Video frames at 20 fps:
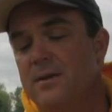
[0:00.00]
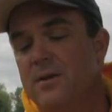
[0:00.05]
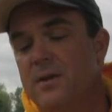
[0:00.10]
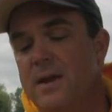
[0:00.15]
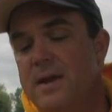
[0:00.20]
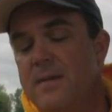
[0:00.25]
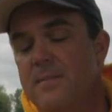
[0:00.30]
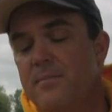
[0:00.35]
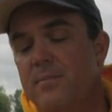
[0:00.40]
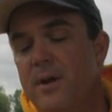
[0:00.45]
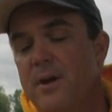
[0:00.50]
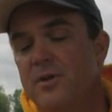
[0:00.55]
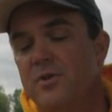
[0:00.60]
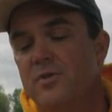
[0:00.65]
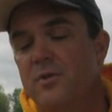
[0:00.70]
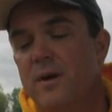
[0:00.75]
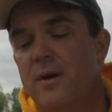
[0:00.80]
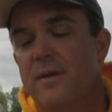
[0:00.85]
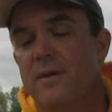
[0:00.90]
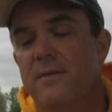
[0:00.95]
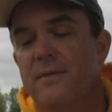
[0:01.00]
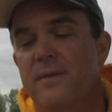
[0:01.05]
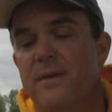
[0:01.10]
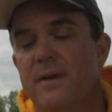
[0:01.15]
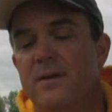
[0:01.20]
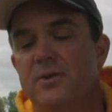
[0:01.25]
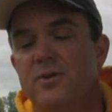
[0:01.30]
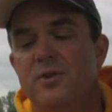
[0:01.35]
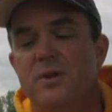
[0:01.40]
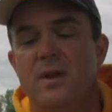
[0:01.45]
you keep pressure on the
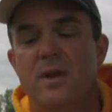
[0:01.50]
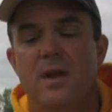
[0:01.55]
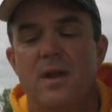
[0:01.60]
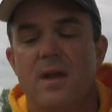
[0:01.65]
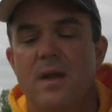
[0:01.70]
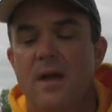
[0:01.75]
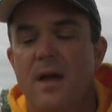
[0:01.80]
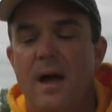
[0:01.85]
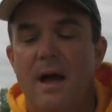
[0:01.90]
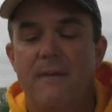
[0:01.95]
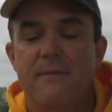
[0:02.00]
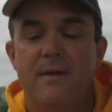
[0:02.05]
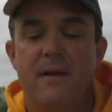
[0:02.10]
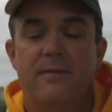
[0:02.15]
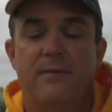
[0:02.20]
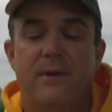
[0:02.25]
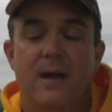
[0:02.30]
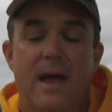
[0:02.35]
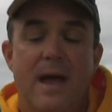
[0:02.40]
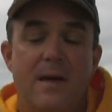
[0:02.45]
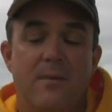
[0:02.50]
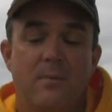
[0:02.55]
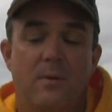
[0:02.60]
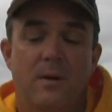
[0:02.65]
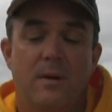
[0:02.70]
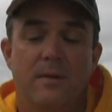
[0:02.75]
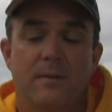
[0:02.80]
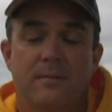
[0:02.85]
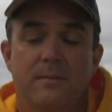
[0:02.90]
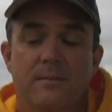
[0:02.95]
fish. I've never had
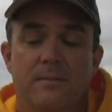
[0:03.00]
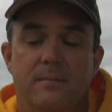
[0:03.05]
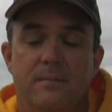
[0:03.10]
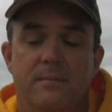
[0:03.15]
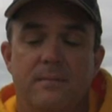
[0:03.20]
one,